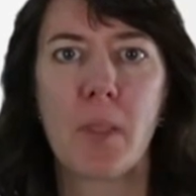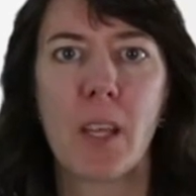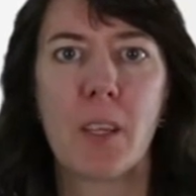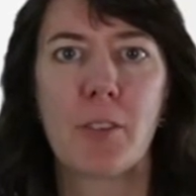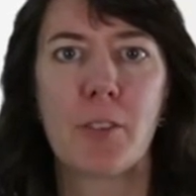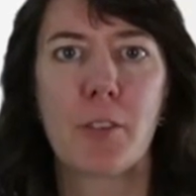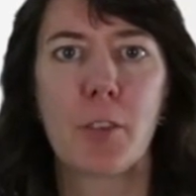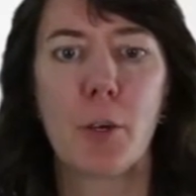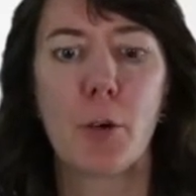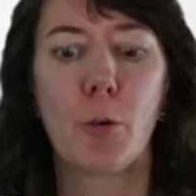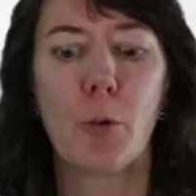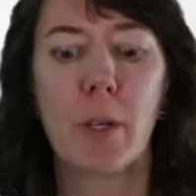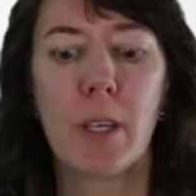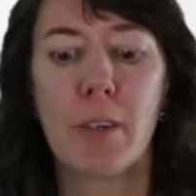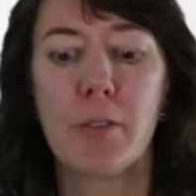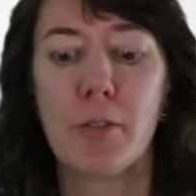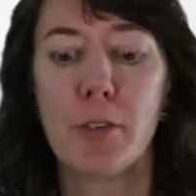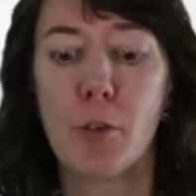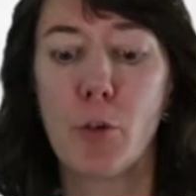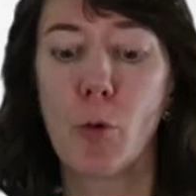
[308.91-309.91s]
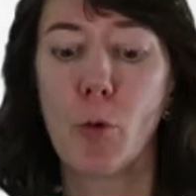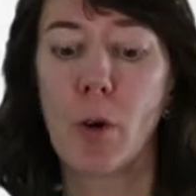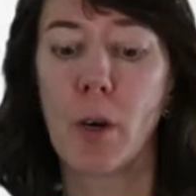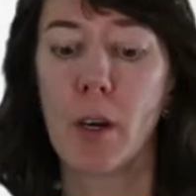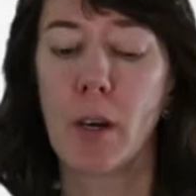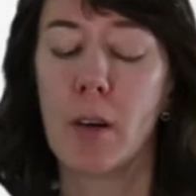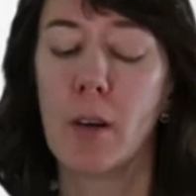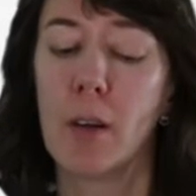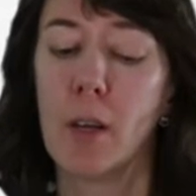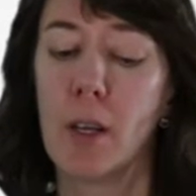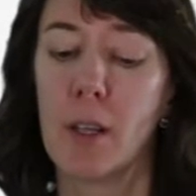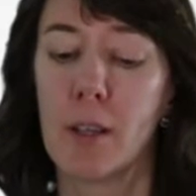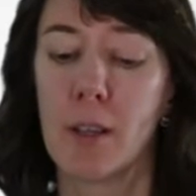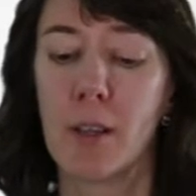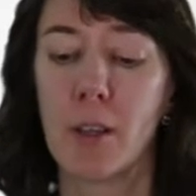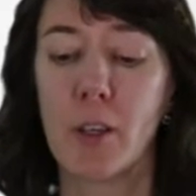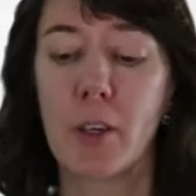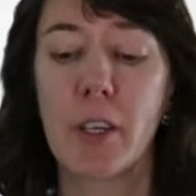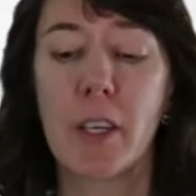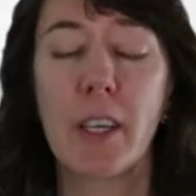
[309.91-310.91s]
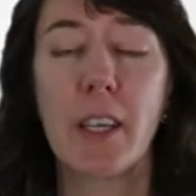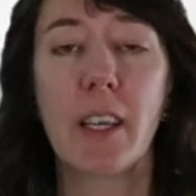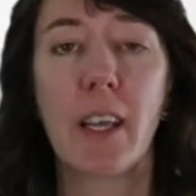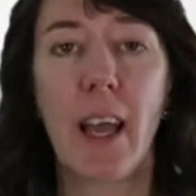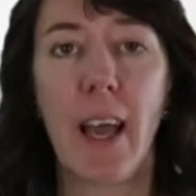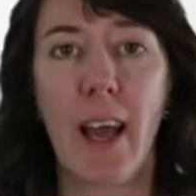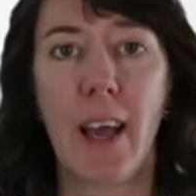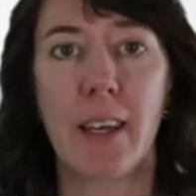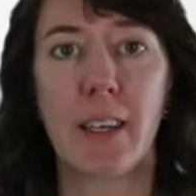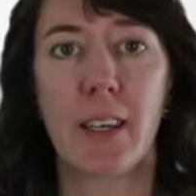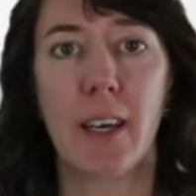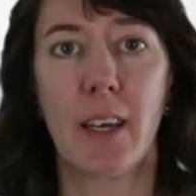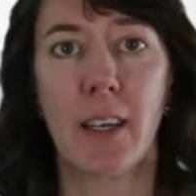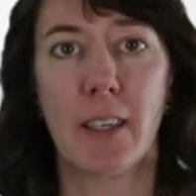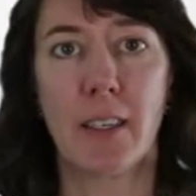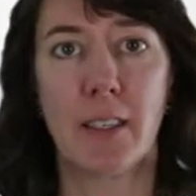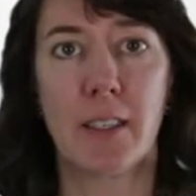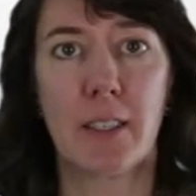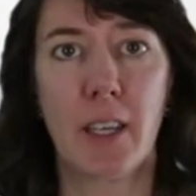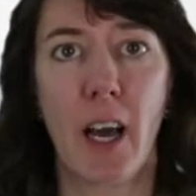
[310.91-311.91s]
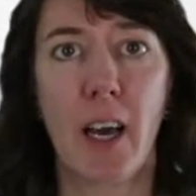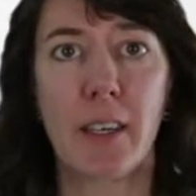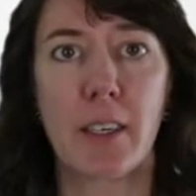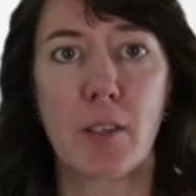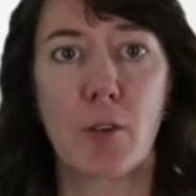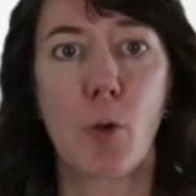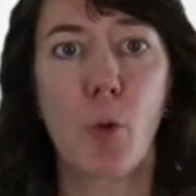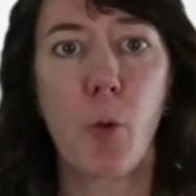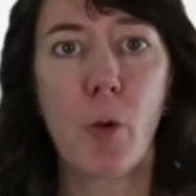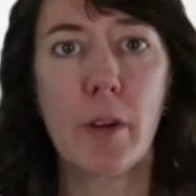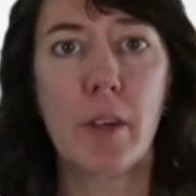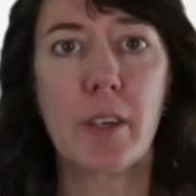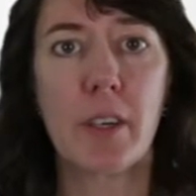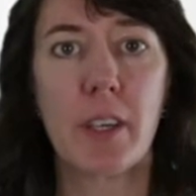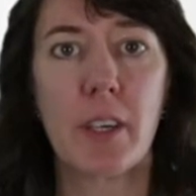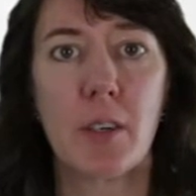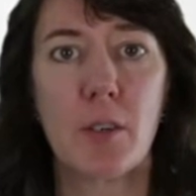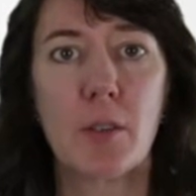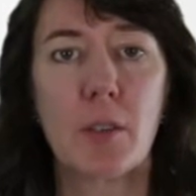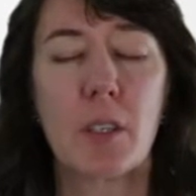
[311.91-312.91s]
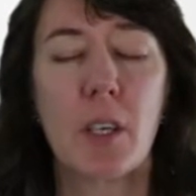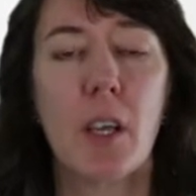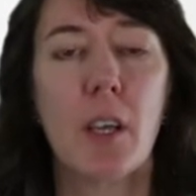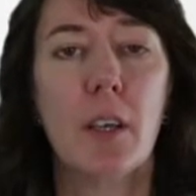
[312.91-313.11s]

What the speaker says: So if you're looking at a dotted quarter note,